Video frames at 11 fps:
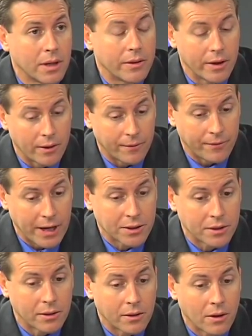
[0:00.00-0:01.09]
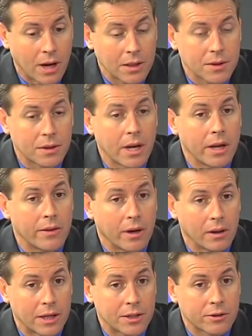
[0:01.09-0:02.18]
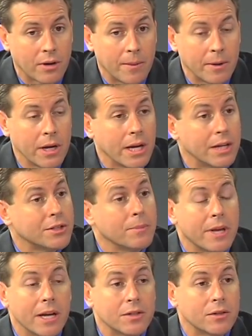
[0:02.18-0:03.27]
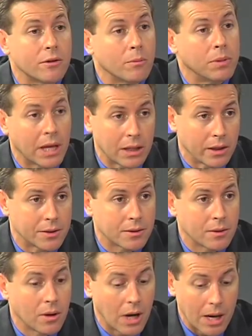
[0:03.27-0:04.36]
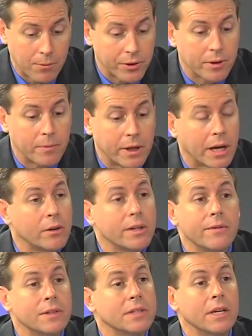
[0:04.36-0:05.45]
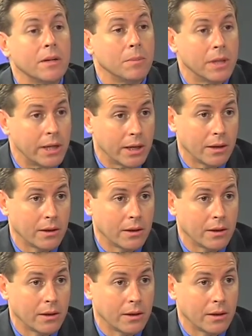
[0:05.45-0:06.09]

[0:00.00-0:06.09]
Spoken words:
They are a fraction of the cost. They are less trauma. In some cases, they're bloodless. I put them in, I don't even see any bleeding.